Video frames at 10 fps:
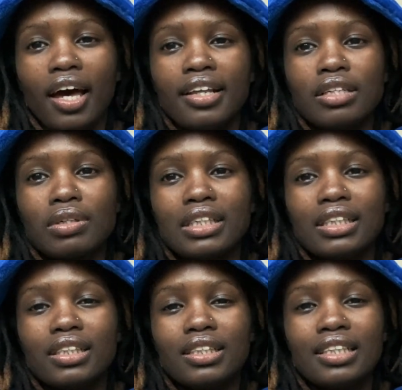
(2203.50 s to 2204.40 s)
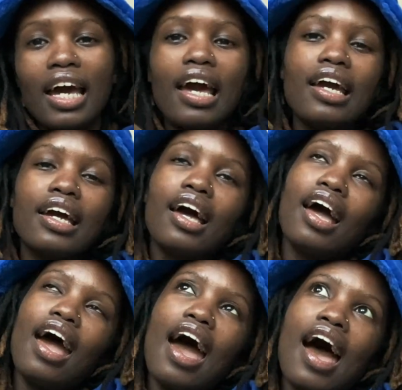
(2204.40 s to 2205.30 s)
that's what they did today.
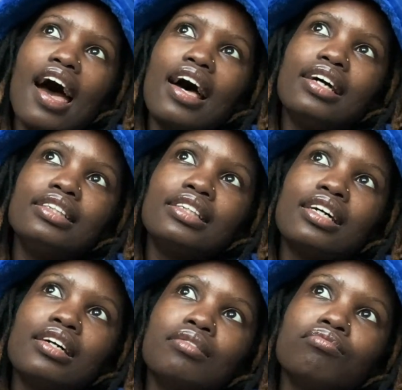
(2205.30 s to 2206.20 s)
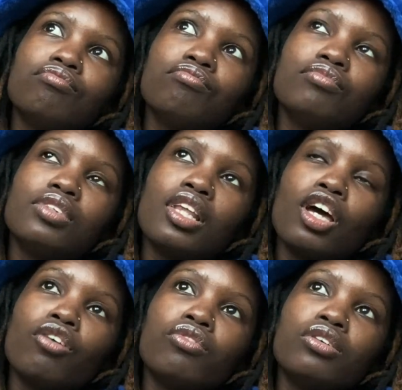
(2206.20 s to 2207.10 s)
And
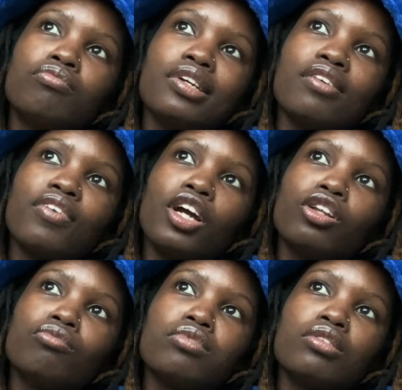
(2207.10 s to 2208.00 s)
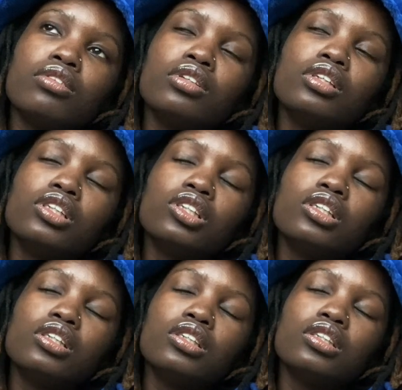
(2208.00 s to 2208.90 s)
they will be available
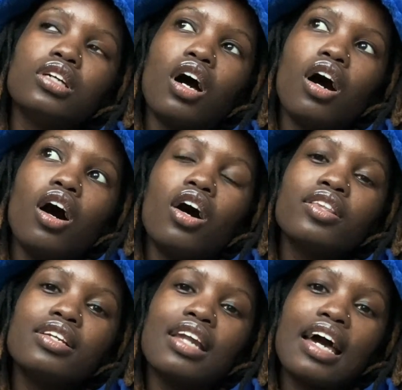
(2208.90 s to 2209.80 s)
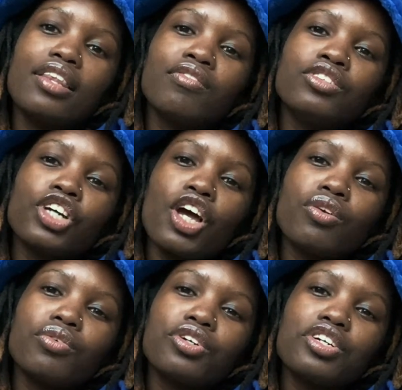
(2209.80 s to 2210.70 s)
on the 9th of
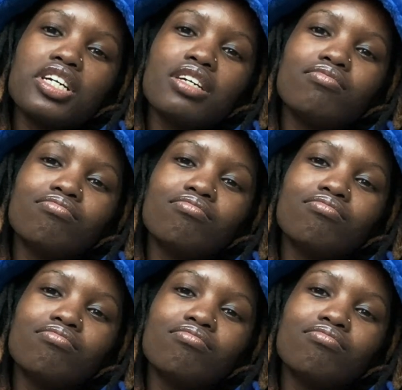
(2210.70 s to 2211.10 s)
January.